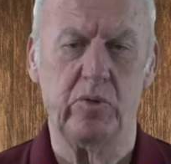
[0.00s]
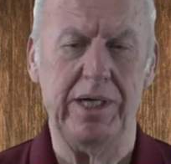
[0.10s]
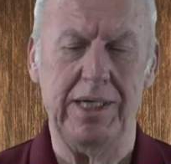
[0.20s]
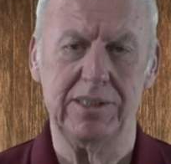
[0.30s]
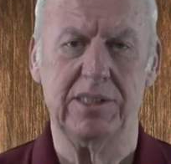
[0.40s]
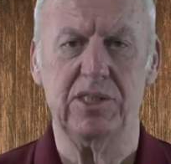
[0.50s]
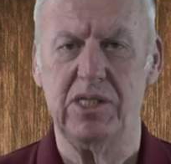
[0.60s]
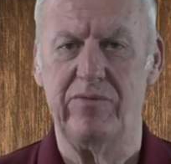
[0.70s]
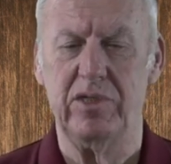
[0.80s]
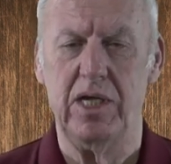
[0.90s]
when he gets the
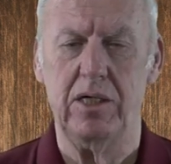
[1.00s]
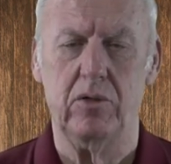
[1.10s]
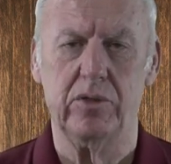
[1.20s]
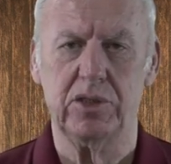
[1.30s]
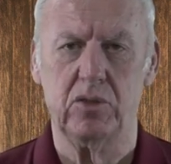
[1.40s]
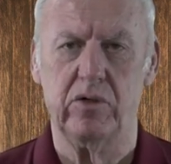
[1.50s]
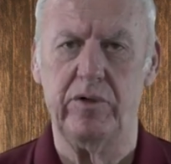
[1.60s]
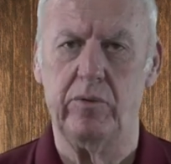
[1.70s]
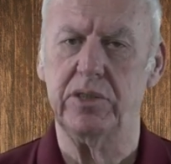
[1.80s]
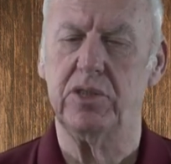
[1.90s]
seven-day notice or if
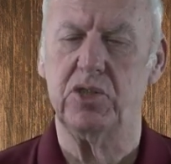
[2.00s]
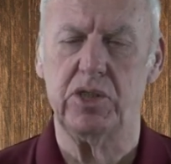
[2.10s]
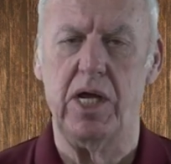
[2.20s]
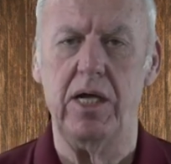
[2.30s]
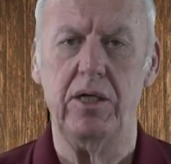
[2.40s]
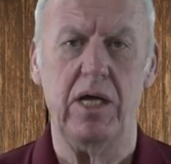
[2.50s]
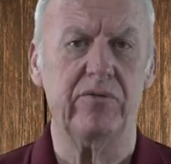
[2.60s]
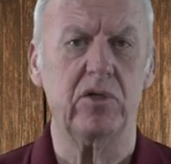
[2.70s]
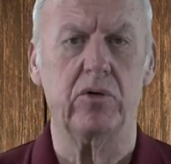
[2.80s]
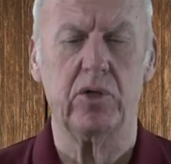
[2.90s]
he wants to stay and you
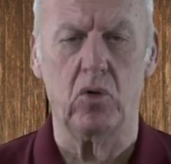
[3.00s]
have to go to